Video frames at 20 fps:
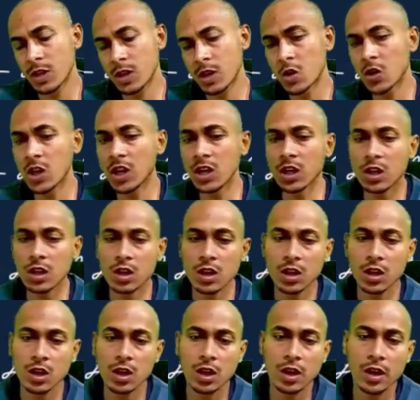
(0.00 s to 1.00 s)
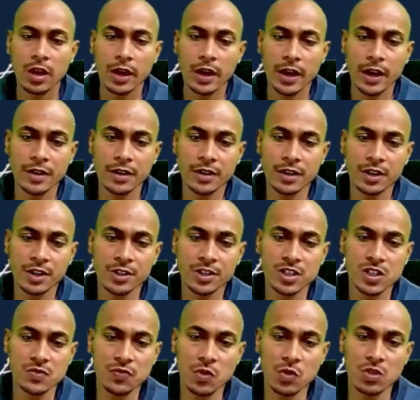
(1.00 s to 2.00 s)
Okay? And it
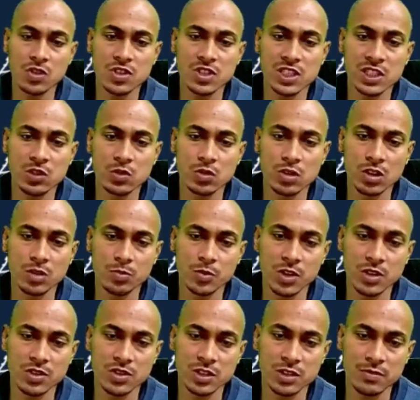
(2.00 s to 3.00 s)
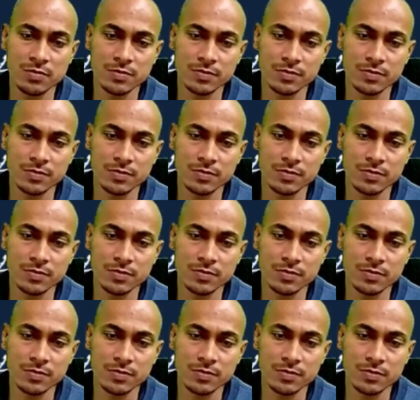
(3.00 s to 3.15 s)
is for singular person.